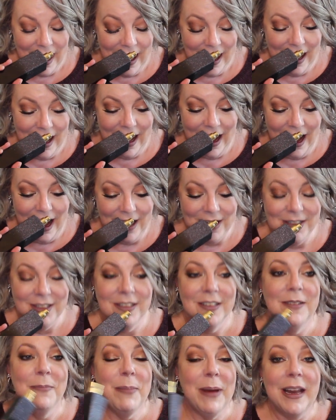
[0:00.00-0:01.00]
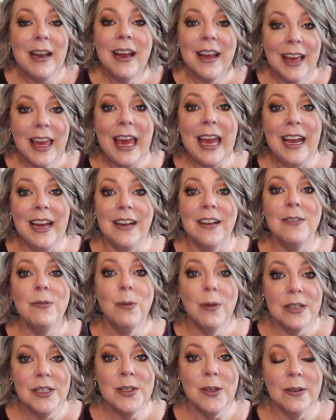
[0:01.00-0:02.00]
uh, all, but again,
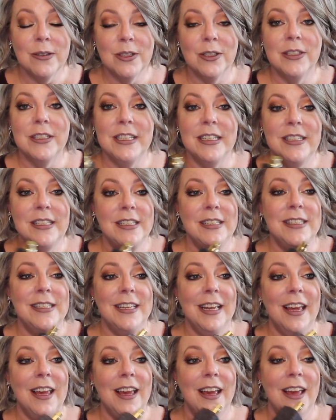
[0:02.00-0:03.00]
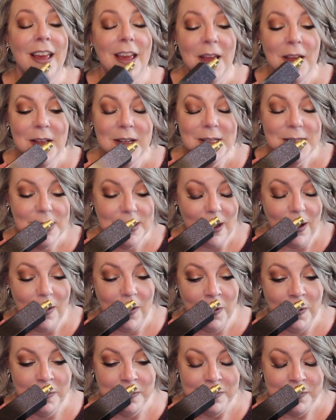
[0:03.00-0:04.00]
we're social distancing,
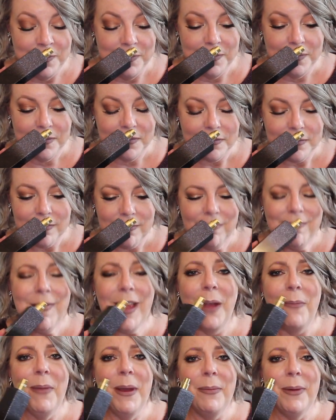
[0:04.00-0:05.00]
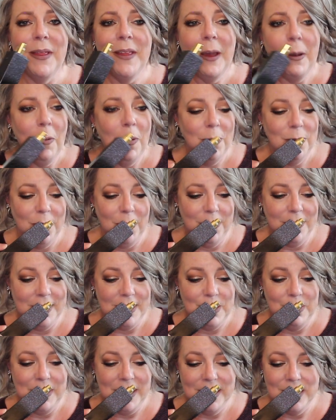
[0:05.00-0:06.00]
so maybe they won't
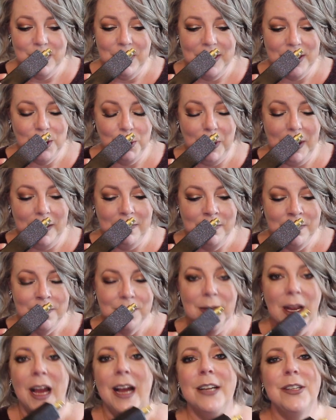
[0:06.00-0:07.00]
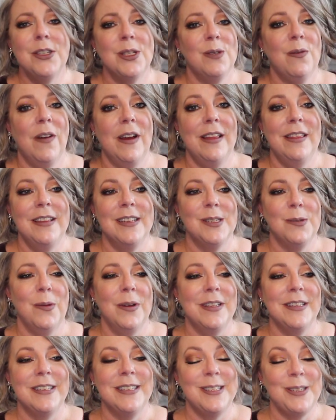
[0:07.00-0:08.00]
notice me as much, but I just find this
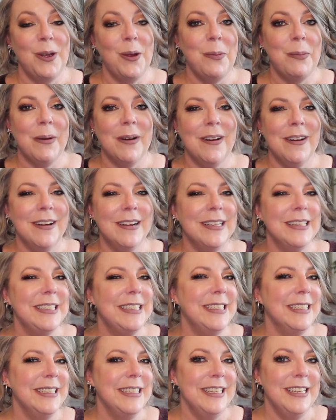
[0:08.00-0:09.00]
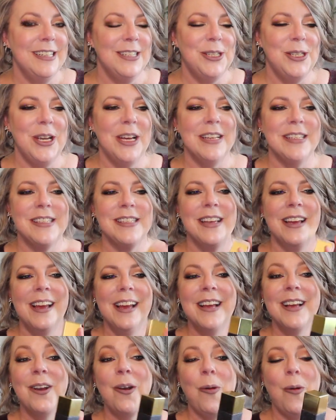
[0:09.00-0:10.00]
one super delicious,
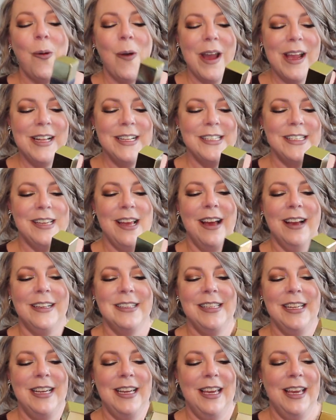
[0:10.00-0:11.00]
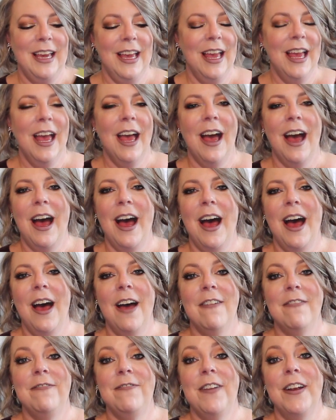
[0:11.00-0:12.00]
quite sexy,
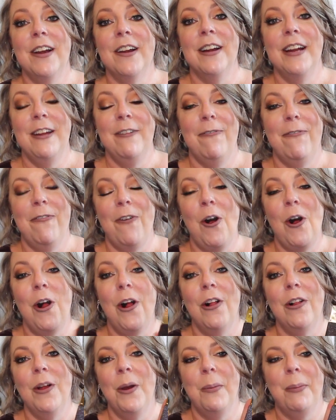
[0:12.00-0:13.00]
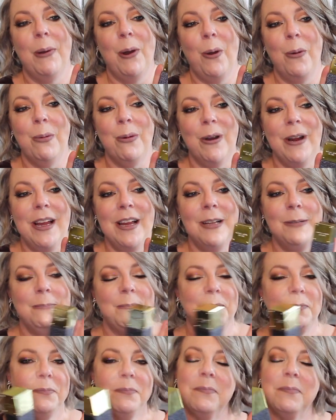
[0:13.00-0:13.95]
uh, very fall appropriate.